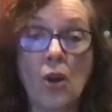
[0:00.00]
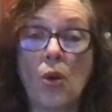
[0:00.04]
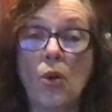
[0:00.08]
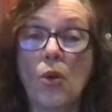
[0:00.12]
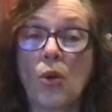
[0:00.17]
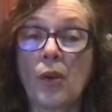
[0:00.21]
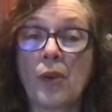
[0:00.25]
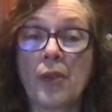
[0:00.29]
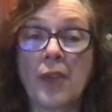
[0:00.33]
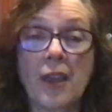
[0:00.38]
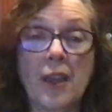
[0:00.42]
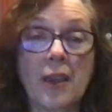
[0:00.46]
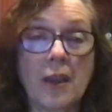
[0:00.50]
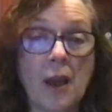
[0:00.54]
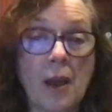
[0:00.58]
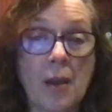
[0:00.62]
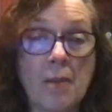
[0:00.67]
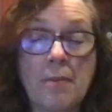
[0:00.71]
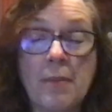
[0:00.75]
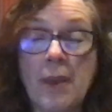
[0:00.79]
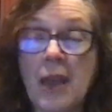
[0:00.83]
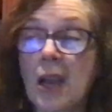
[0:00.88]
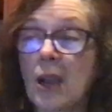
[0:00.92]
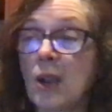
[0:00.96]
or they
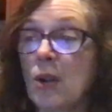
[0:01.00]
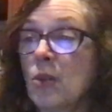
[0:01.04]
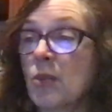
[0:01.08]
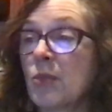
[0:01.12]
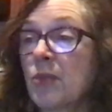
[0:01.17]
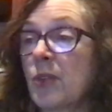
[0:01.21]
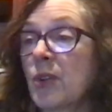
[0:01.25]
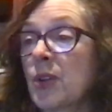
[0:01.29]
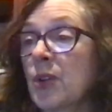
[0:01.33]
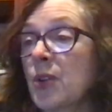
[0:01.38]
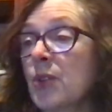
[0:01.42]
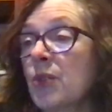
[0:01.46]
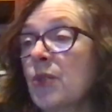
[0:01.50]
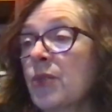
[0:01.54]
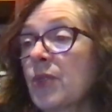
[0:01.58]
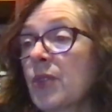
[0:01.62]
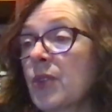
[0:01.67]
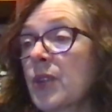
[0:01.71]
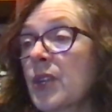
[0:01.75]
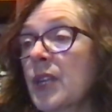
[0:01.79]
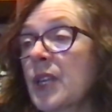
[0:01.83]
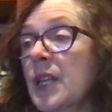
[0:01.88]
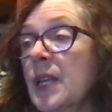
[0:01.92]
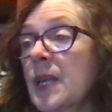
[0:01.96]
come back over and
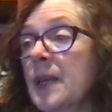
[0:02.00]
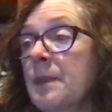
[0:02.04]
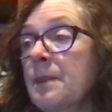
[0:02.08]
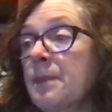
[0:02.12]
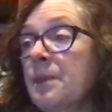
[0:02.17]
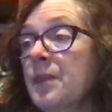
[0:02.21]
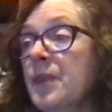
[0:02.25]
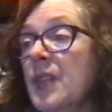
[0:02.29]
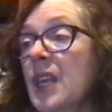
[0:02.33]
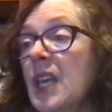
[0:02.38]
over again.